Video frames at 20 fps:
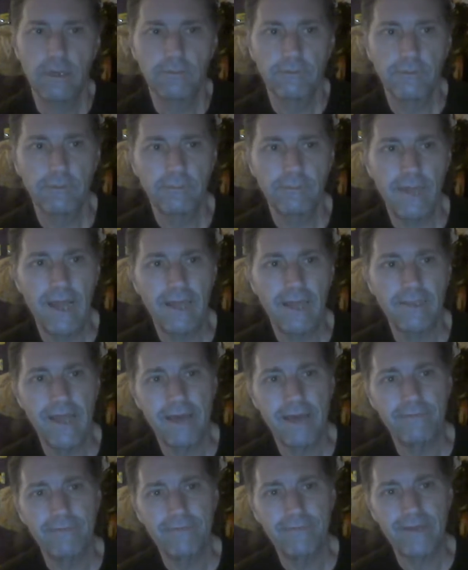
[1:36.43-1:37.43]
from uh,
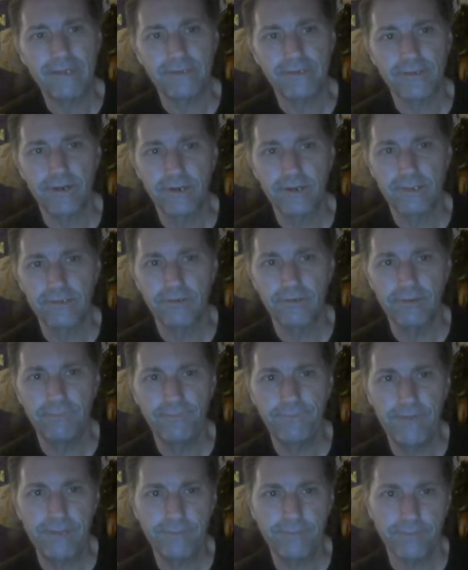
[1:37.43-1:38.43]
live events starting June the
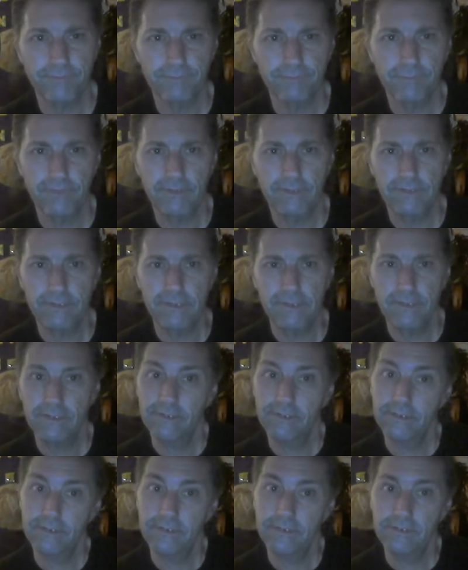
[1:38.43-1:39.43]
fifth,
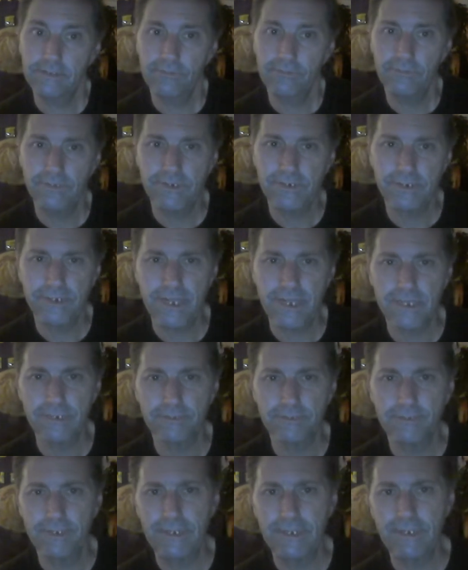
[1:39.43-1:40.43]
which is
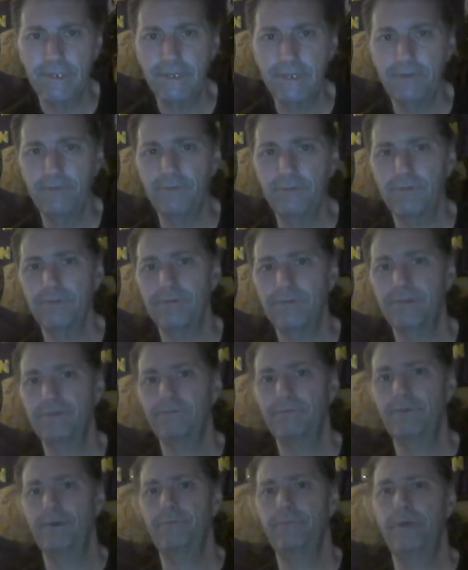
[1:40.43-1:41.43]
scheduled to be uh,
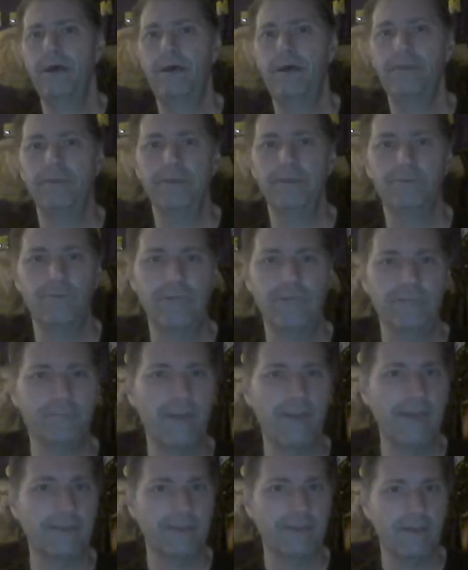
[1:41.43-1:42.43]
from uh, this week's
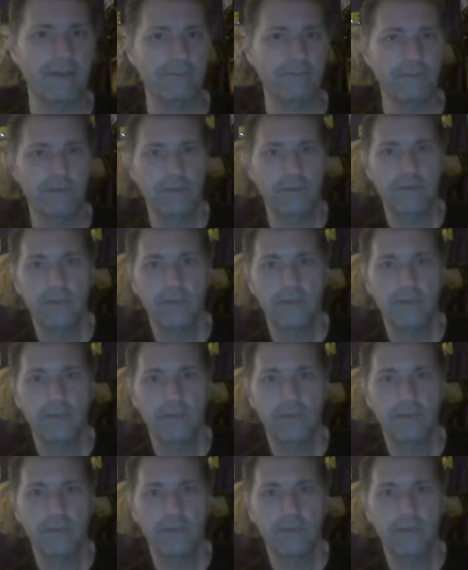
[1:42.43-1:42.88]
SmackDown.